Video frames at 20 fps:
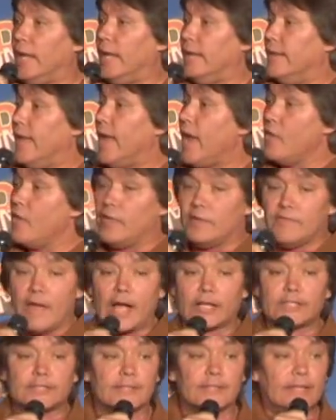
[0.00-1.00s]
and now
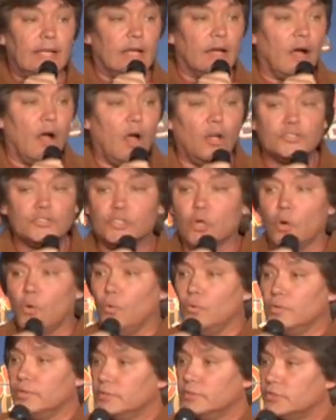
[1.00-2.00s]
they've actually
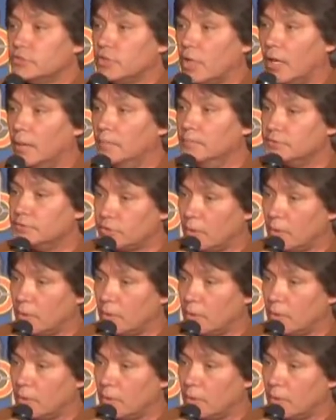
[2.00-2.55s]
also um,